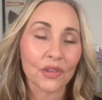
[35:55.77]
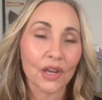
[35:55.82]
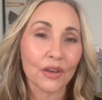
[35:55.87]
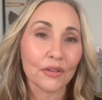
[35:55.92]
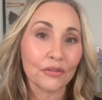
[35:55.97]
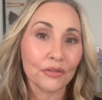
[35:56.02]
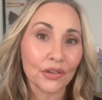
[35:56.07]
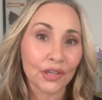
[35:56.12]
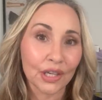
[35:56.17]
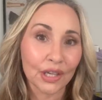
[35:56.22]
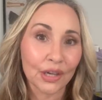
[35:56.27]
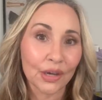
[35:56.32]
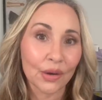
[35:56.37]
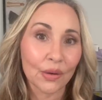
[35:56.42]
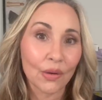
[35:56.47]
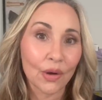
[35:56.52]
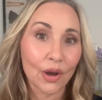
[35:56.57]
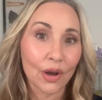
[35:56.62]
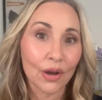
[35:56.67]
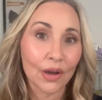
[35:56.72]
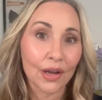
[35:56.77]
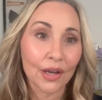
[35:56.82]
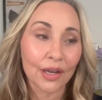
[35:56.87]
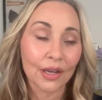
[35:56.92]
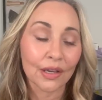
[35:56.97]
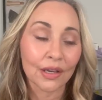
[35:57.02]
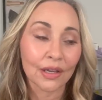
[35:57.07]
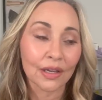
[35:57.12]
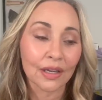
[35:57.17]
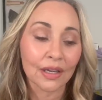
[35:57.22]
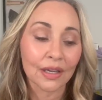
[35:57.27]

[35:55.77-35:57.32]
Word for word: video on